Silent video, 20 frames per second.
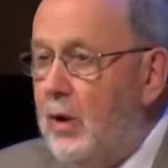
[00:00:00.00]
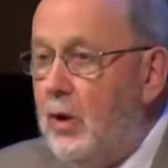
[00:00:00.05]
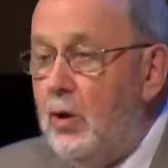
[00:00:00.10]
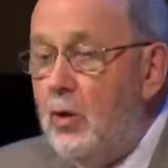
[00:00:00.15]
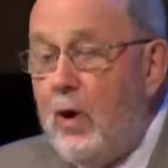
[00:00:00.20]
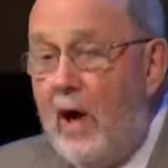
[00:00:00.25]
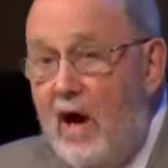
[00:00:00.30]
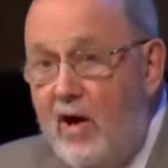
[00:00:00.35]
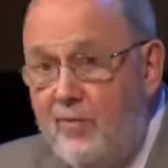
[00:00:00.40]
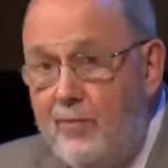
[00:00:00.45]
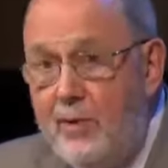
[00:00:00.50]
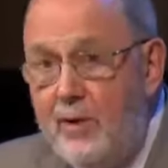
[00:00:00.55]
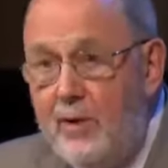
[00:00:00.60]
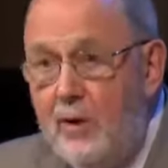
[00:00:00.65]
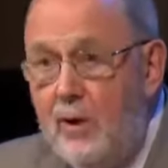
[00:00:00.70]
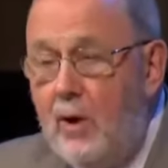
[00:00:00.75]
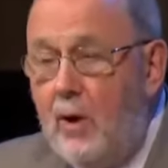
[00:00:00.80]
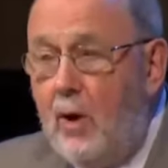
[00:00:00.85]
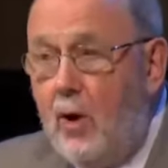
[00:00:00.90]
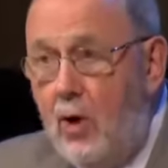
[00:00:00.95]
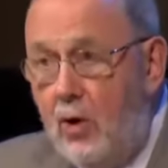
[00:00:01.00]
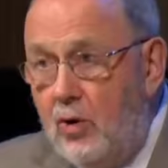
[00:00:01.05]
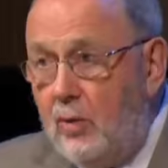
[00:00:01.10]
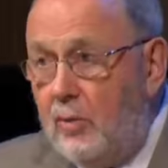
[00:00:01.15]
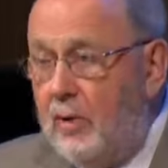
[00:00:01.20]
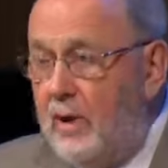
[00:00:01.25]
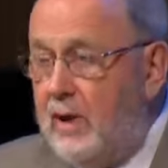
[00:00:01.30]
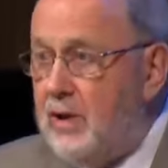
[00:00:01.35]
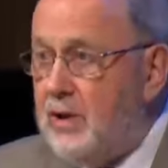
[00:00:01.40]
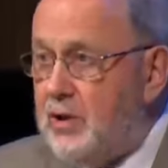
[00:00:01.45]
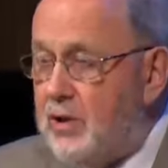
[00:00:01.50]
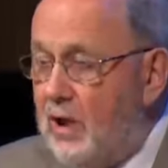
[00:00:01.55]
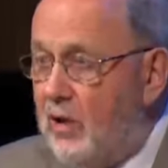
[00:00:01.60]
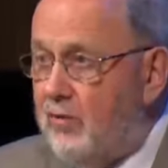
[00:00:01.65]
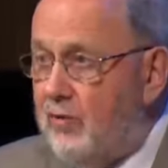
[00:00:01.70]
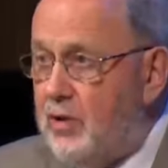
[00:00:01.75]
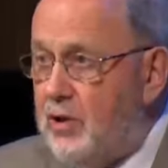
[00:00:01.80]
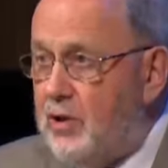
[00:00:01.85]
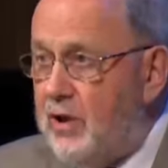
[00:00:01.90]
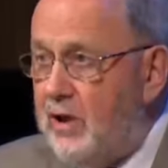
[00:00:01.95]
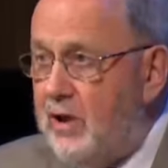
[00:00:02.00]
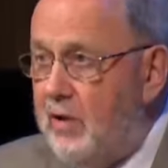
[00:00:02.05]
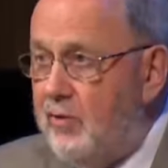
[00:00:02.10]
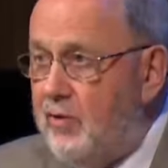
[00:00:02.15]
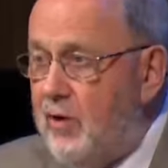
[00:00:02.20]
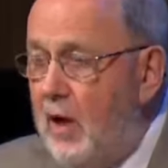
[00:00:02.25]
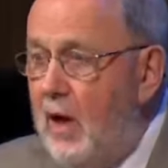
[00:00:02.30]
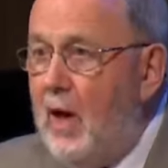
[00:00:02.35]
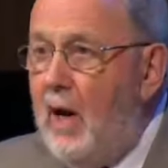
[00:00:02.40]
who have been horribly self-deceived.